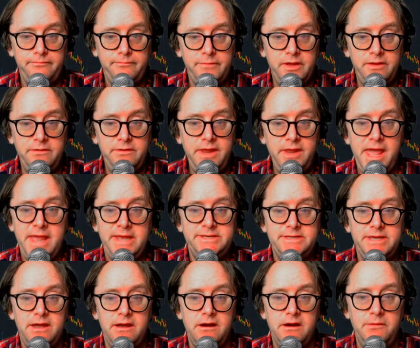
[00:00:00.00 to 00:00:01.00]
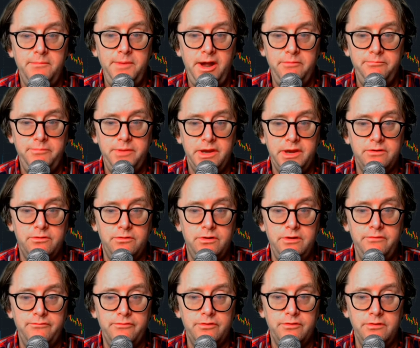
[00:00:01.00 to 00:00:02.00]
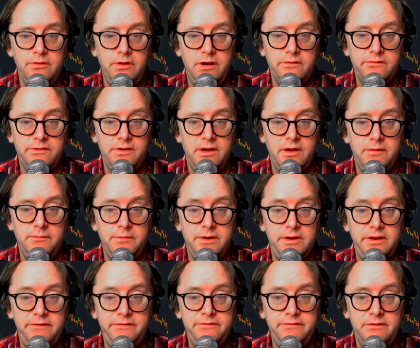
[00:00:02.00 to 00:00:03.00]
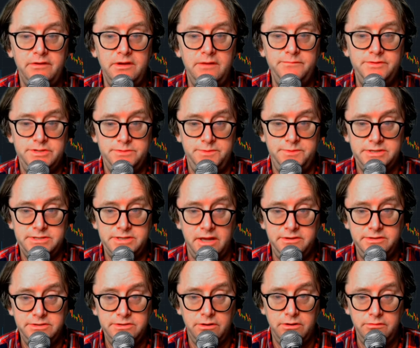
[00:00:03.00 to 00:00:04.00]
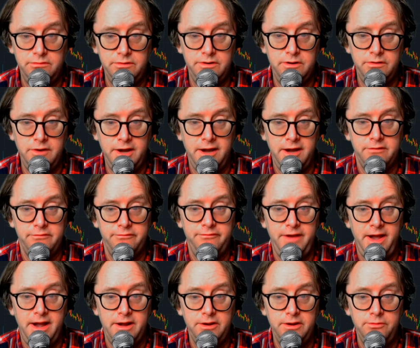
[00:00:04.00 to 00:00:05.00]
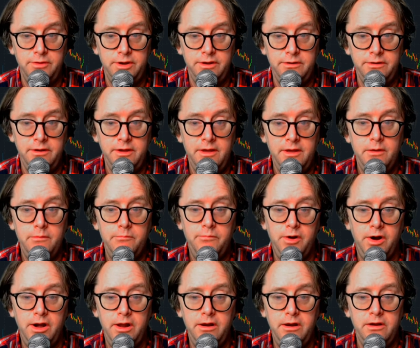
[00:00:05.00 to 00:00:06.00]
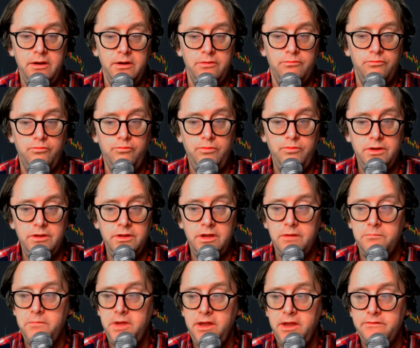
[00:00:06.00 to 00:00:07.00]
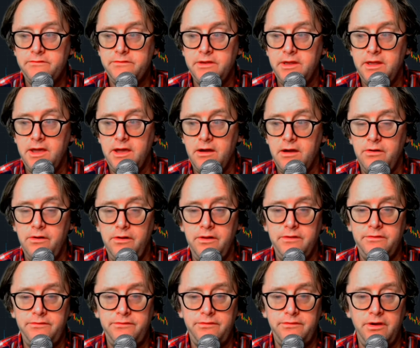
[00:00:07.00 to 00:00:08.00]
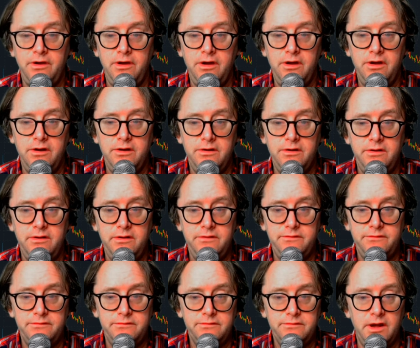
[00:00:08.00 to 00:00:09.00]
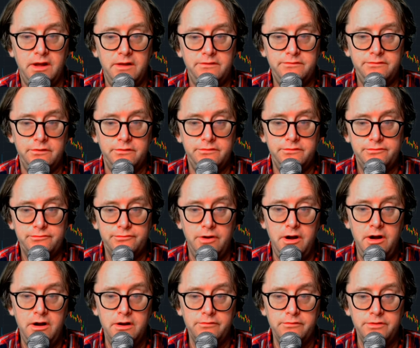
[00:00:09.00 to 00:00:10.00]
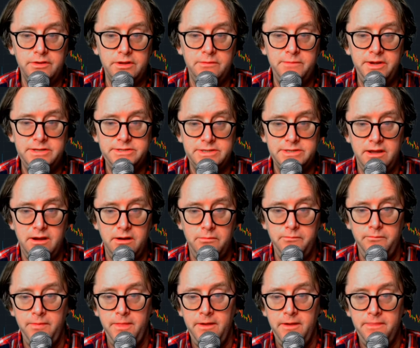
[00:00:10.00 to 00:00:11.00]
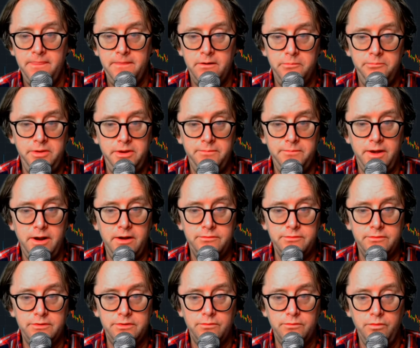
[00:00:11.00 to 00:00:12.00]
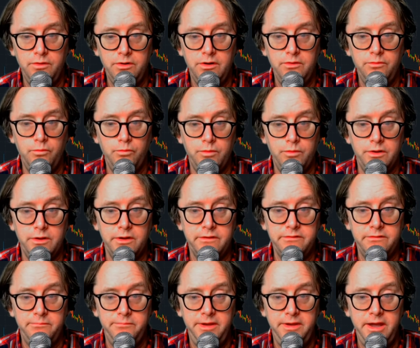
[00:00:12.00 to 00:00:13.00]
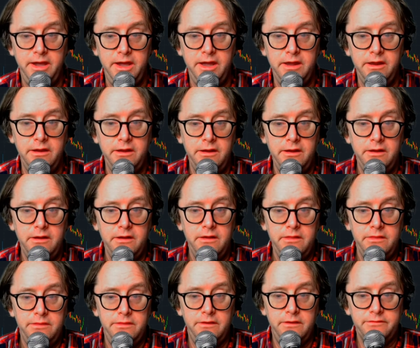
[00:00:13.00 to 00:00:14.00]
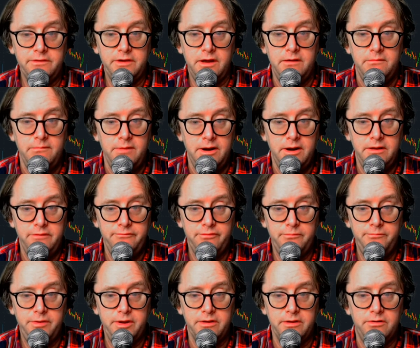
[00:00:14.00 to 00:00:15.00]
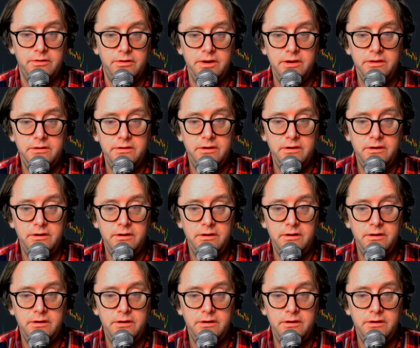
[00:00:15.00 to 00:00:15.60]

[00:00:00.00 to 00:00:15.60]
a naysayer about Bitcoin for a long time, and I still am, just because I don't know how to value it. But really amazing how it's gotten so strong. Really amazing how there are people out there in the world willing to pay this kind of money for Bitcoin.